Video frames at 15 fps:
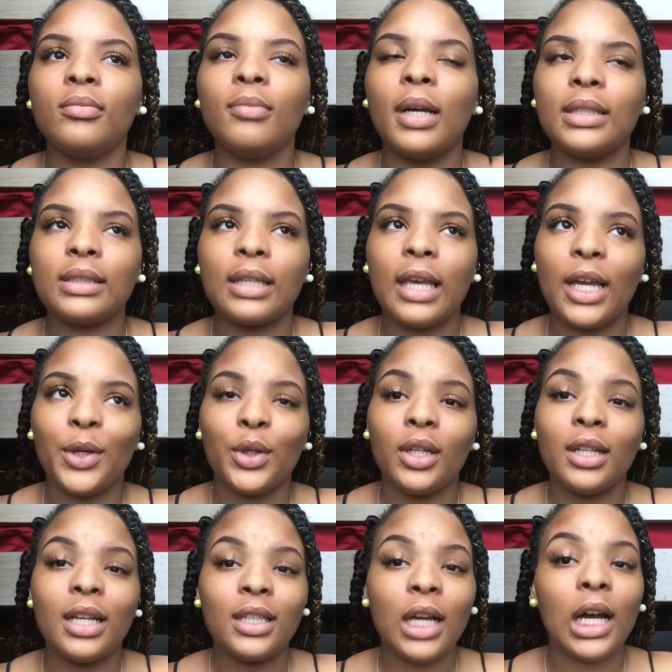
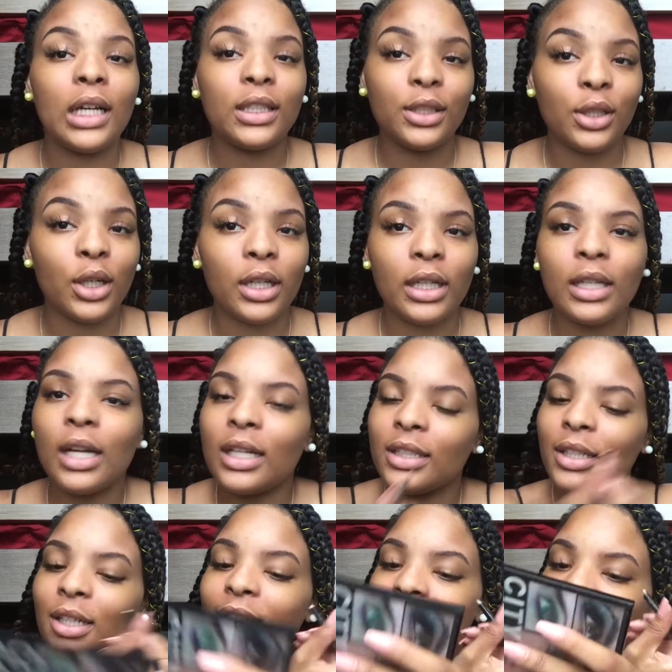mascara. That's how I started. I
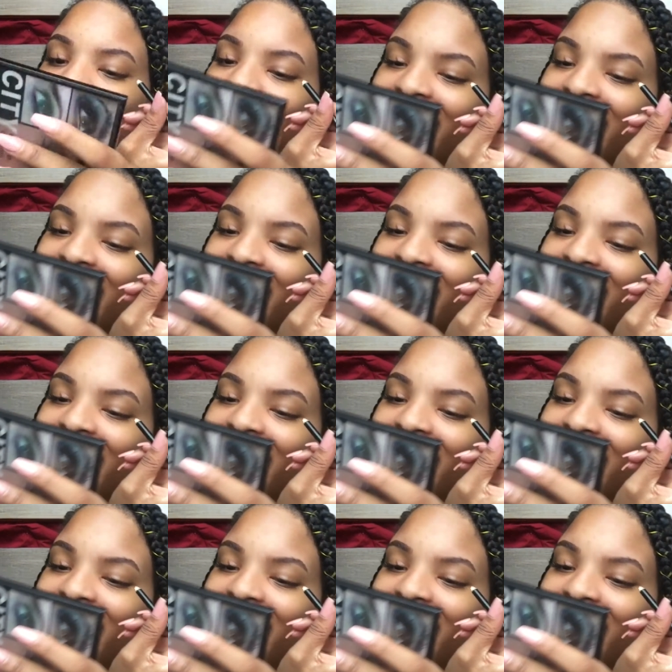started